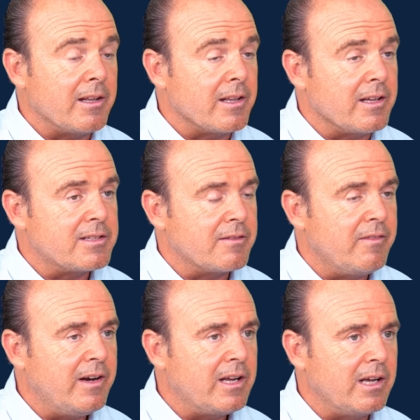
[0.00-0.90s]
It's a
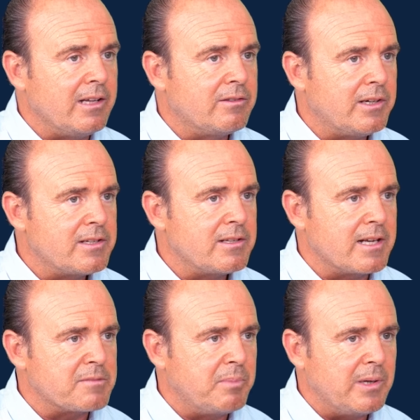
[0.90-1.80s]
very interesting
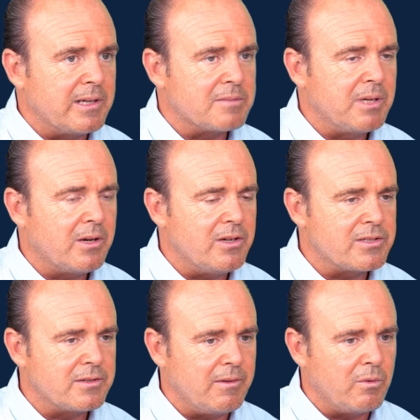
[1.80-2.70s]
experience
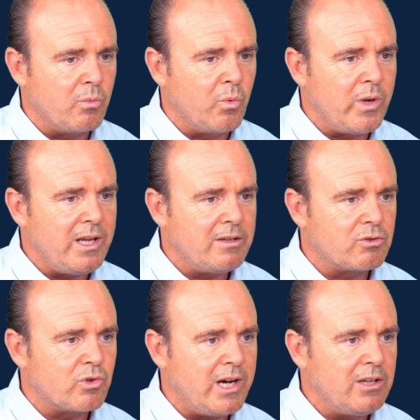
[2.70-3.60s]
because we
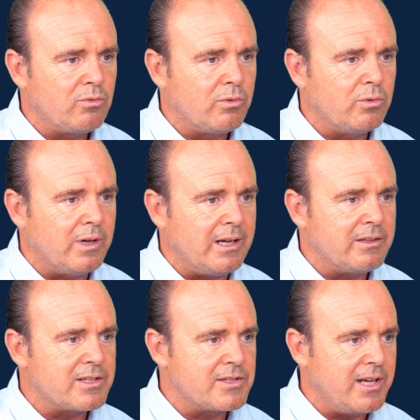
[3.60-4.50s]
try to
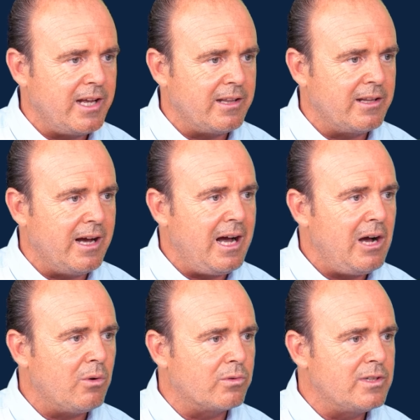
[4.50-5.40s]
understand
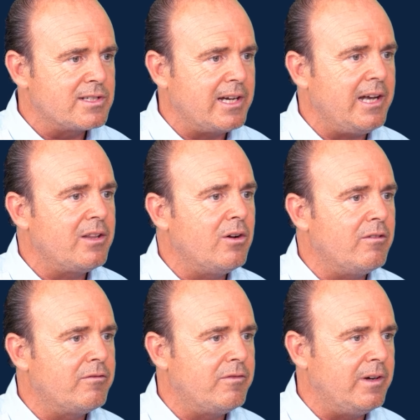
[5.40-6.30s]
how this kind
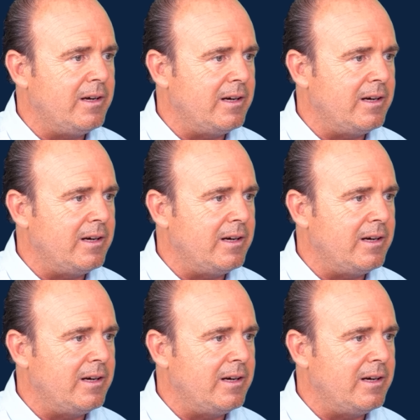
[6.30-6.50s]
of